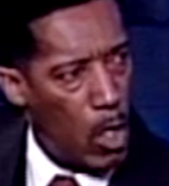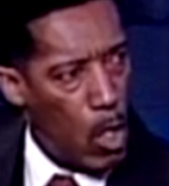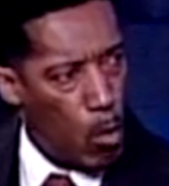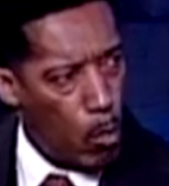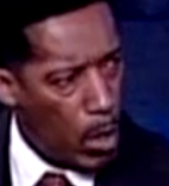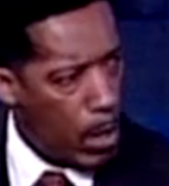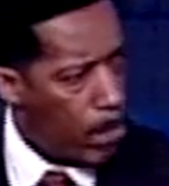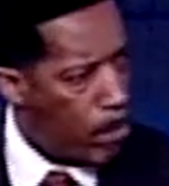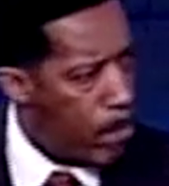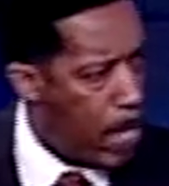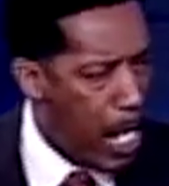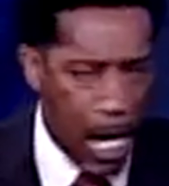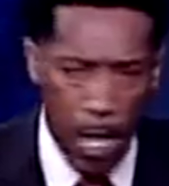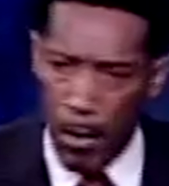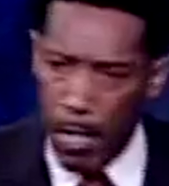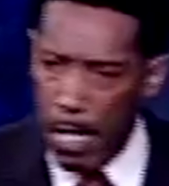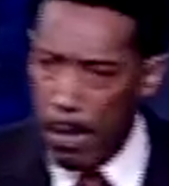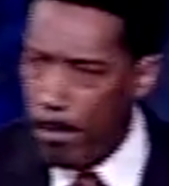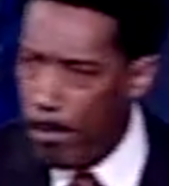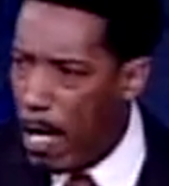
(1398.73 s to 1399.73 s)
When
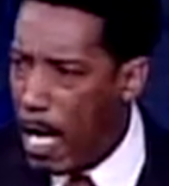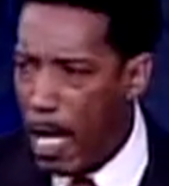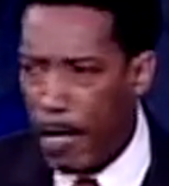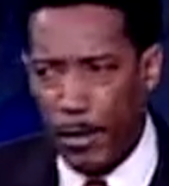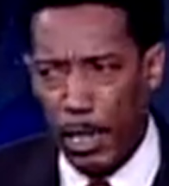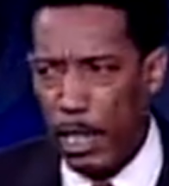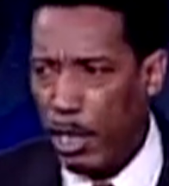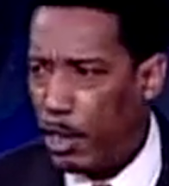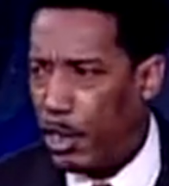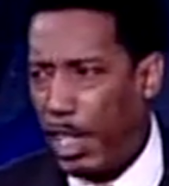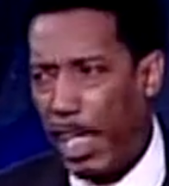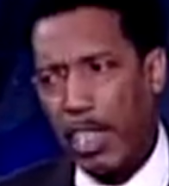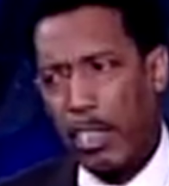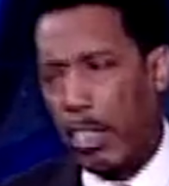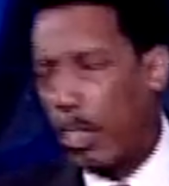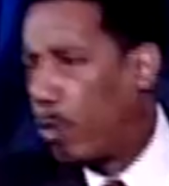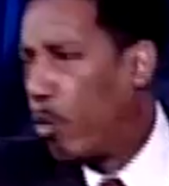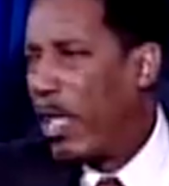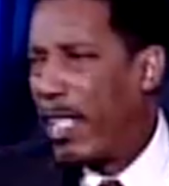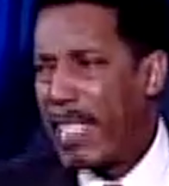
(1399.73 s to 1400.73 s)
Mary and Martha and
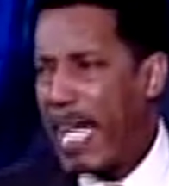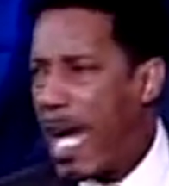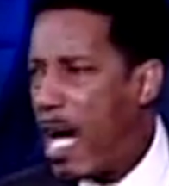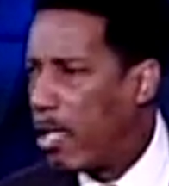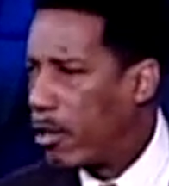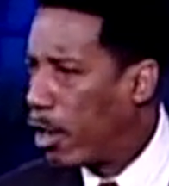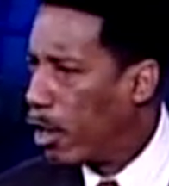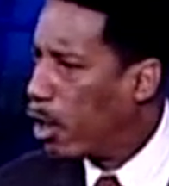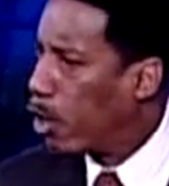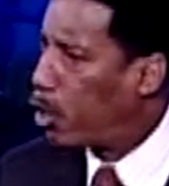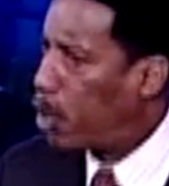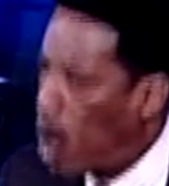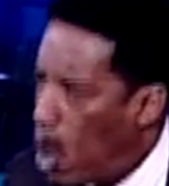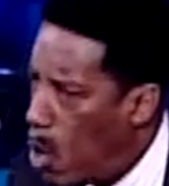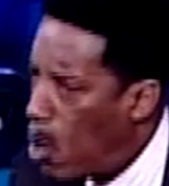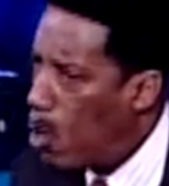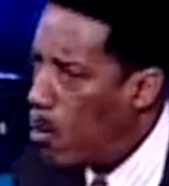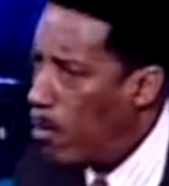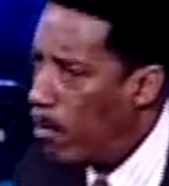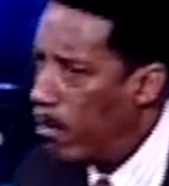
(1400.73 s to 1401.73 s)
Jesus went down to the
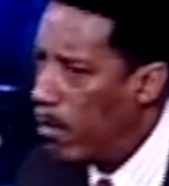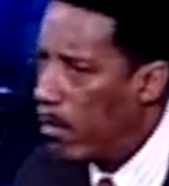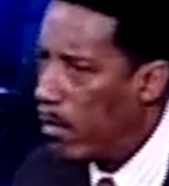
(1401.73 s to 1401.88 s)
tomb,